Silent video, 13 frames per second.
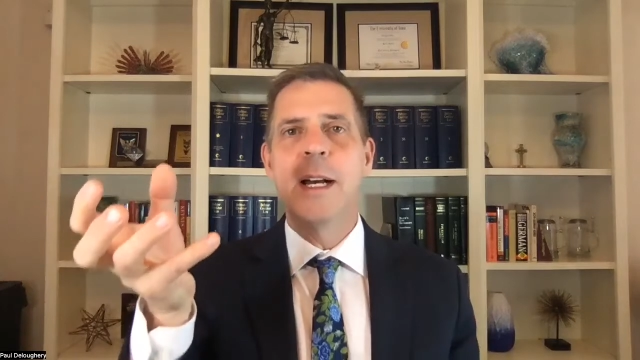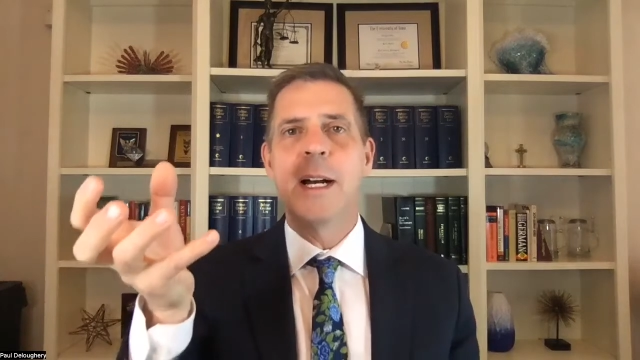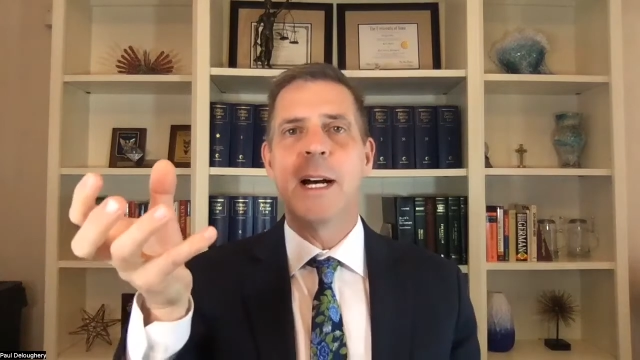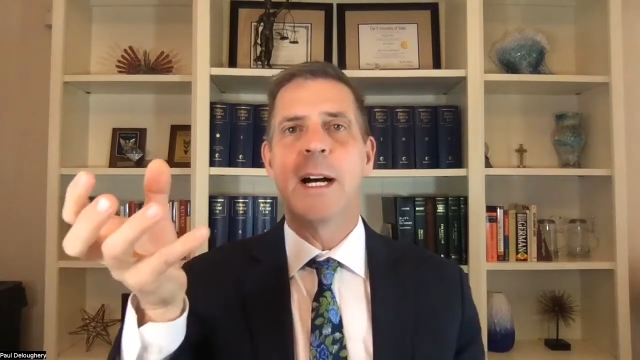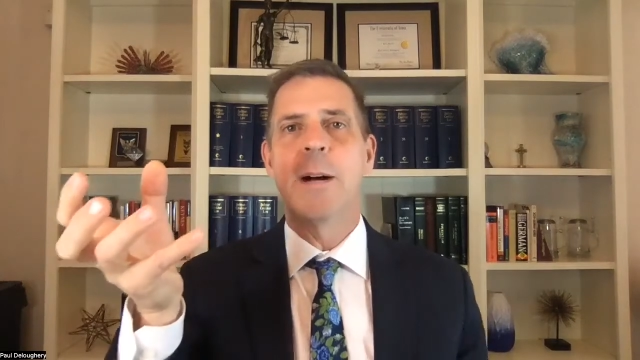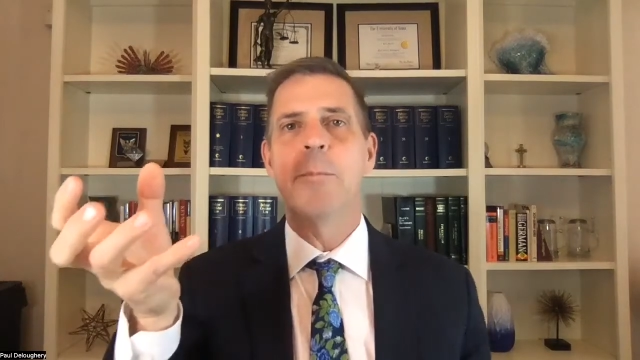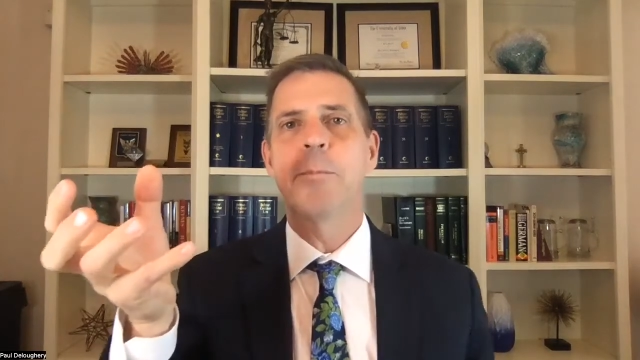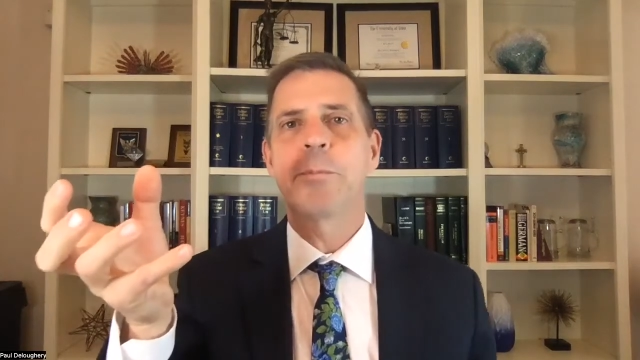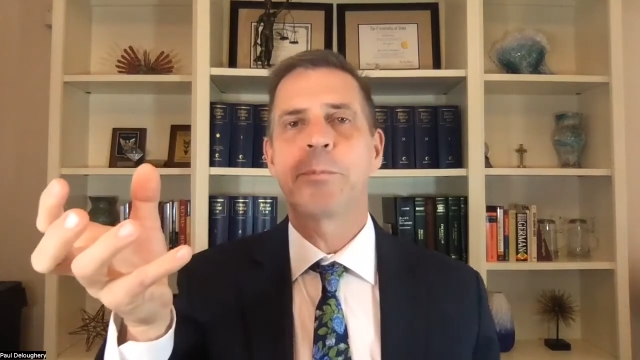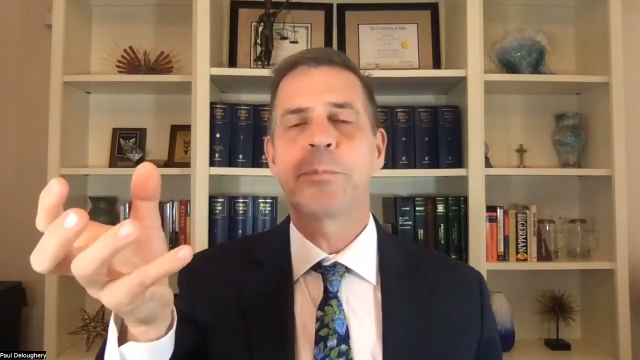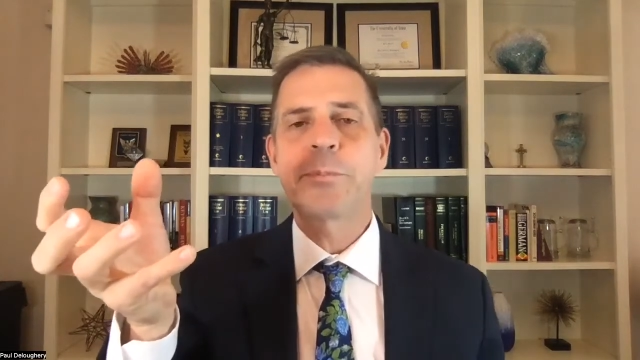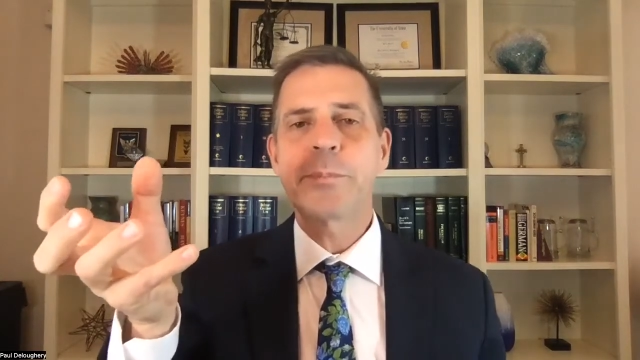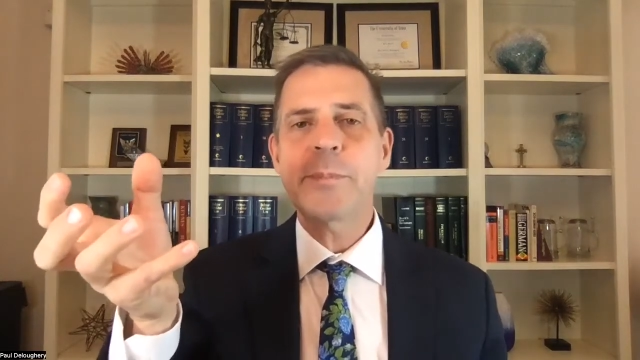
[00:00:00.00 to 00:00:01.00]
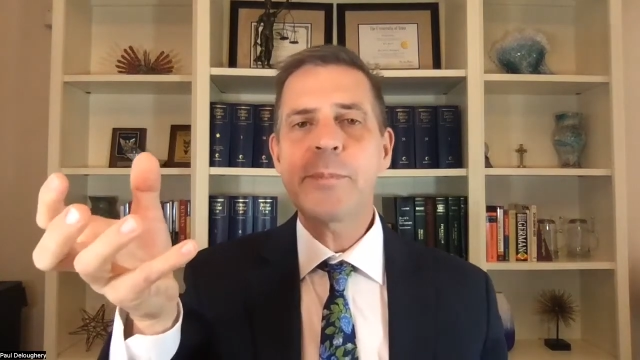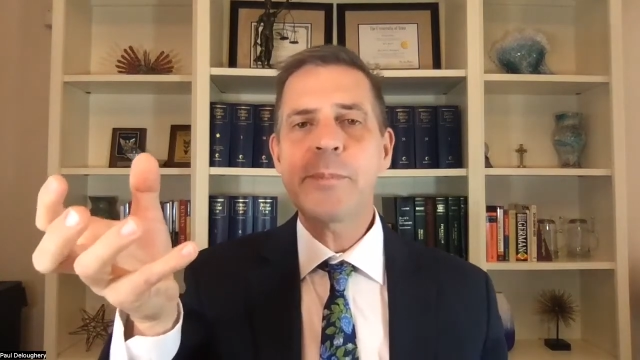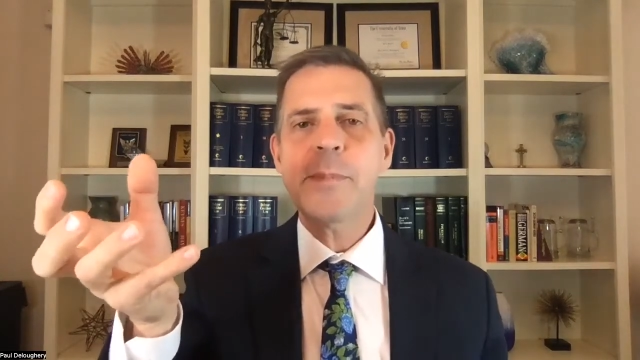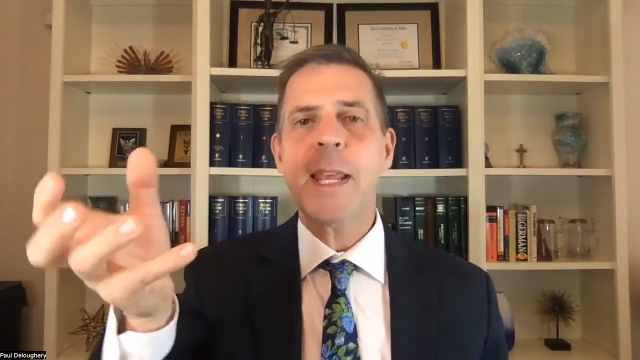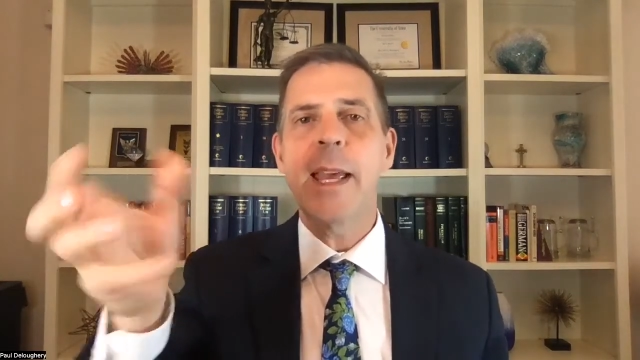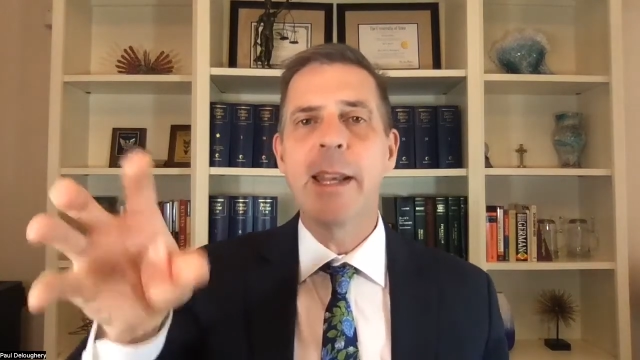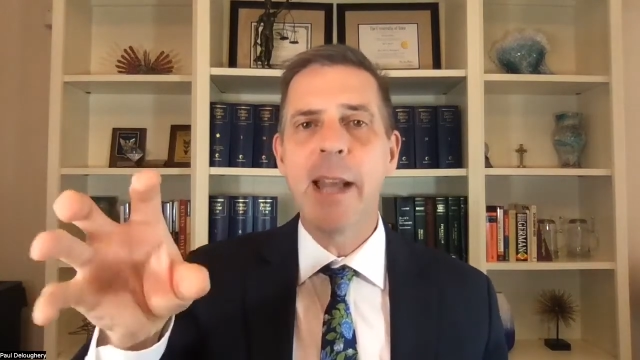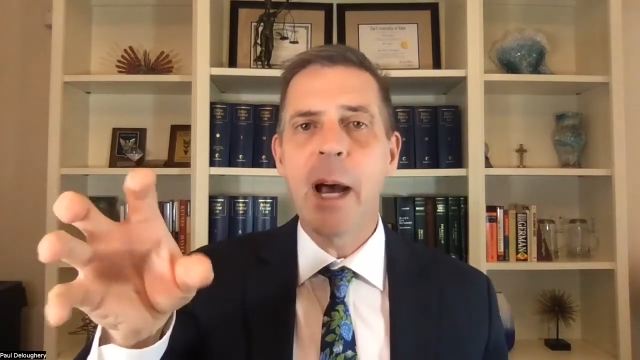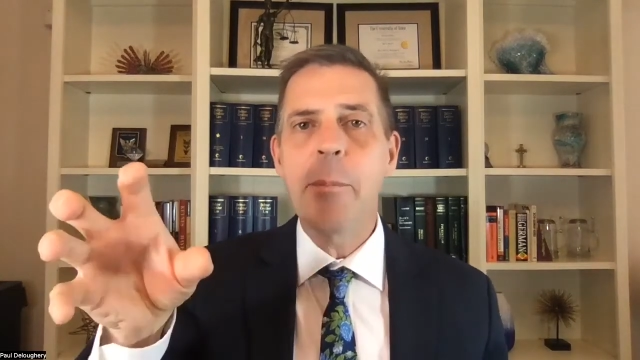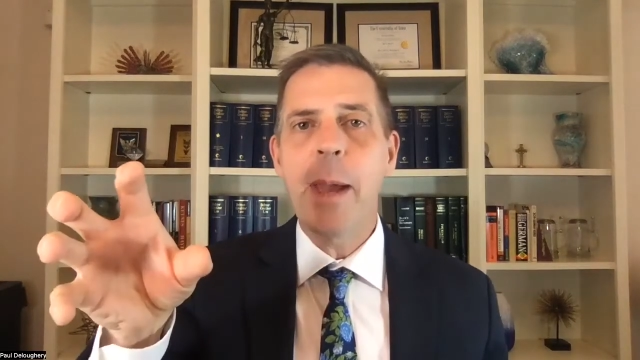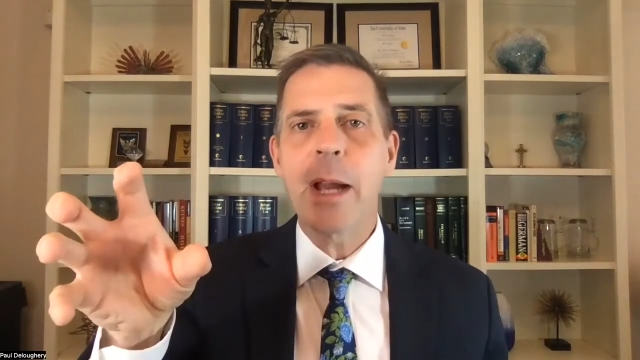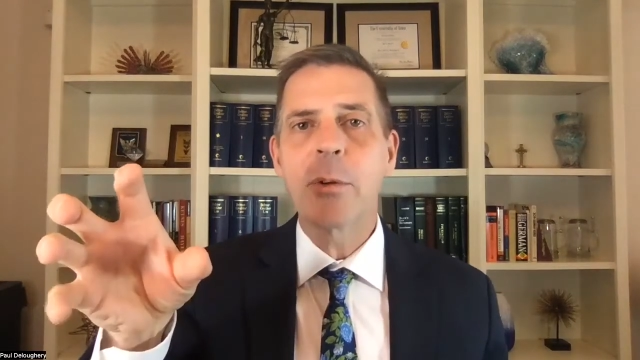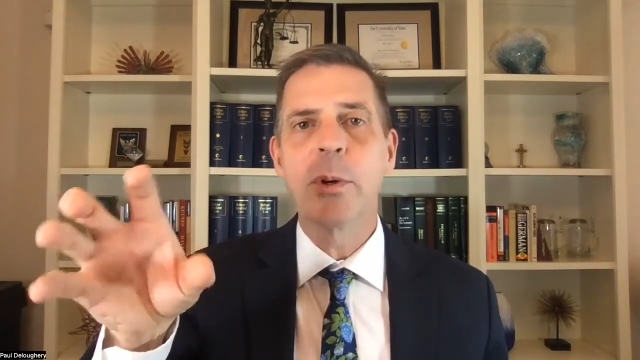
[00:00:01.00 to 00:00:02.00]
and not
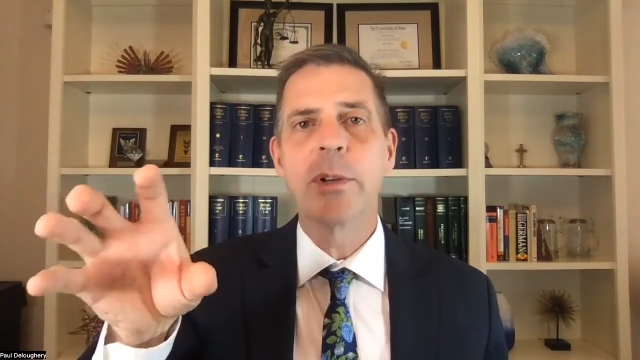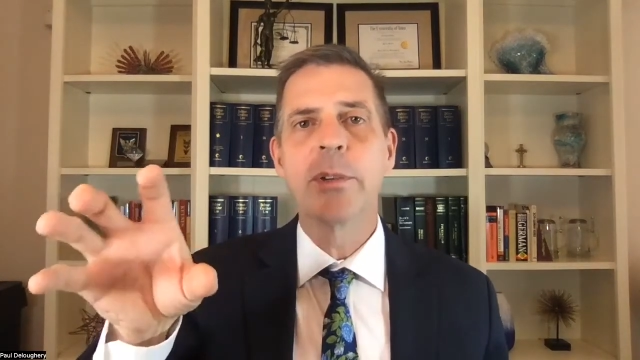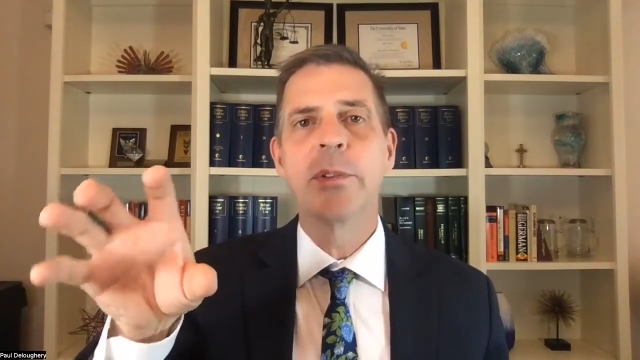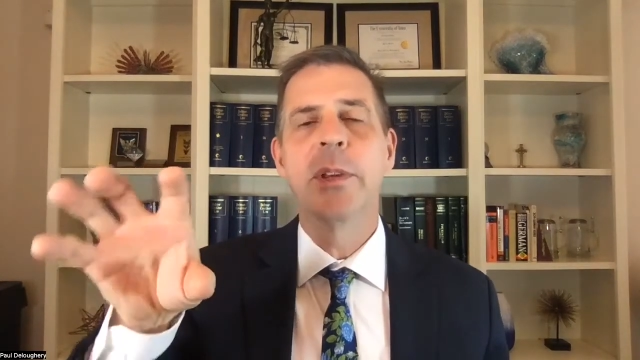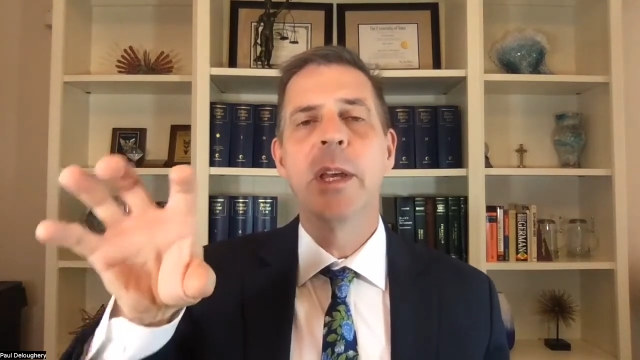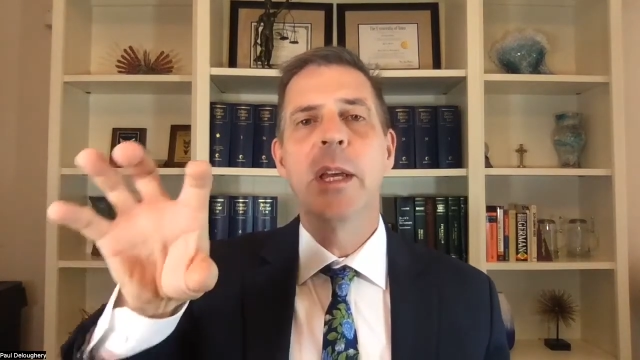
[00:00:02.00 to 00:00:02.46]
backwards.